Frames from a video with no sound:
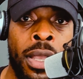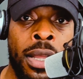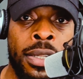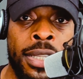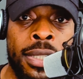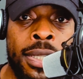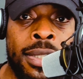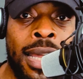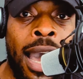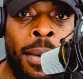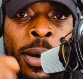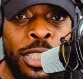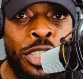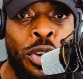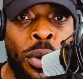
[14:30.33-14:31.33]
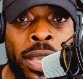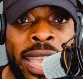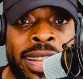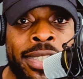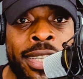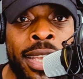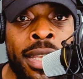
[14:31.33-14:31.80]
This is how much you're
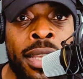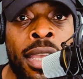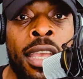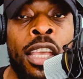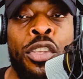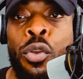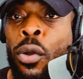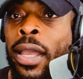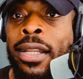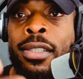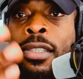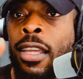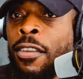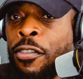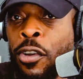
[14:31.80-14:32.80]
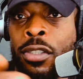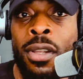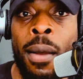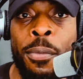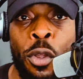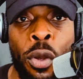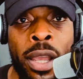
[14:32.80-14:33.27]
getting. You'll get, say, for
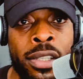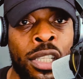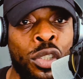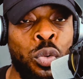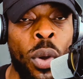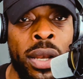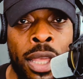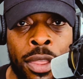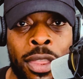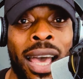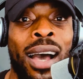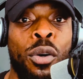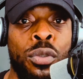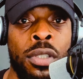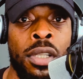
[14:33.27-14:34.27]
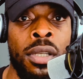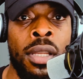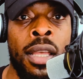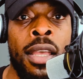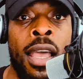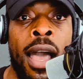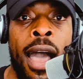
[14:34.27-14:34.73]
example, you're getting 20,000
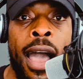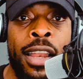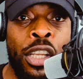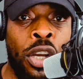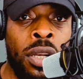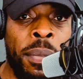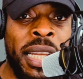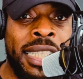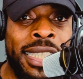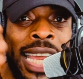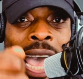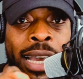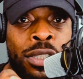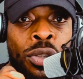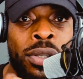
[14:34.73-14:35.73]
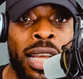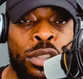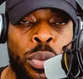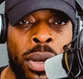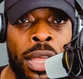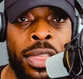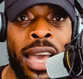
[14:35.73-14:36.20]
and you're going to be taxed on that
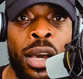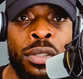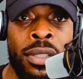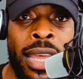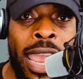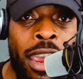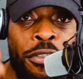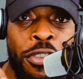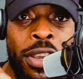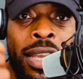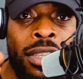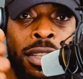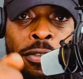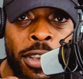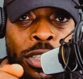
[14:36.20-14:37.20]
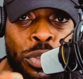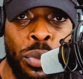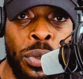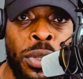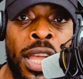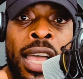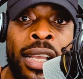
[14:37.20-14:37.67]
20,000. Every
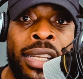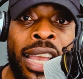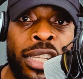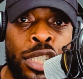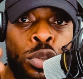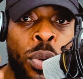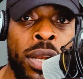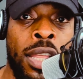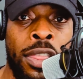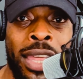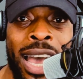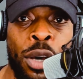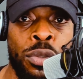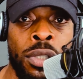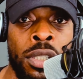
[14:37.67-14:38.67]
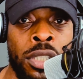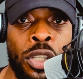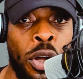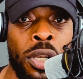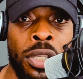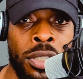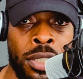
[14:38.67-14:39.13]
individual gets
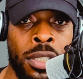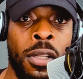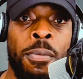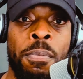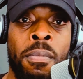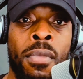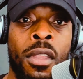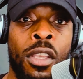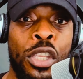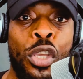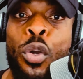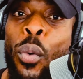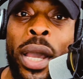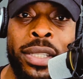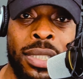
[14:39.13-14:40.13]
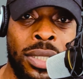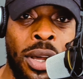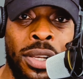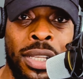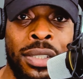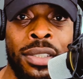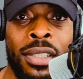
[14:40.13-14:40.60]
$20,000 US
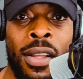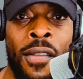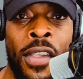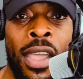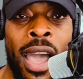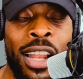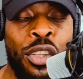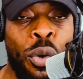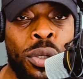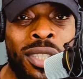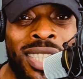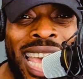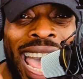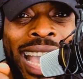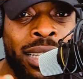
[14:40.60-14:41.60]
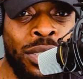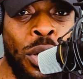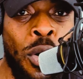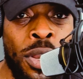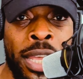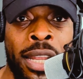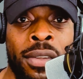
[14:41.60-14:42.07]
dollars and you're taxed
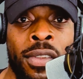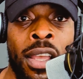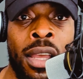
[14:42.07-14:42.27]
on it.